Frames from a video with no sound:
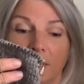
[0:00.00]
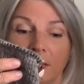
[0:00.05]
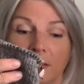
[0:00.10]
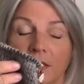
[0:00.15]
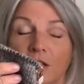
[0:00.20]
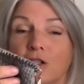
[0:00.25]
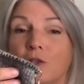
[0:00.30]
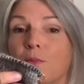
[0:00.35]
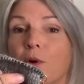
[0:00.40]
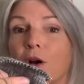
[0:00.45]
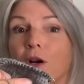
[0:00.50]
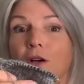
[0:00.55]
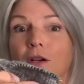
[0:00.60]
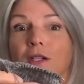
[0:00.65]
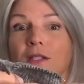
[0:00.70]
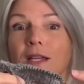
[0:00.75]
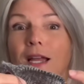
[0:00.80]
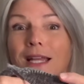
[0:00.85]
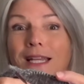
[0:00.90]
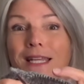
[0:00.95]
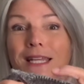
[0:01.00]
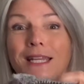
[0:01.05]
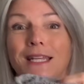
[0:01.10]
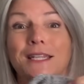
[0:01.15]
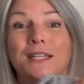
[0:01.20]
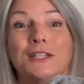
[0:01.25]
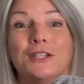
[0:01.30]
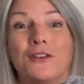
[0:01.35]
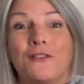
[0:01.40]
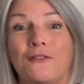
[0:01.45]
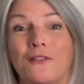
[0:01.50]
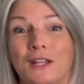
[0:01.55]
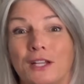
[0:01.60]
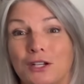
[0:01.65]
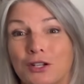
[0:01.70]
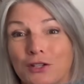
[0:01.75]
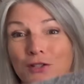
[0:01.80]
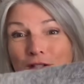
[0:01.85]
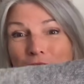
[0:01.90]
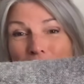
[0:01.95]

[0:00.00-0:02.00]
stitch markers I need to finish the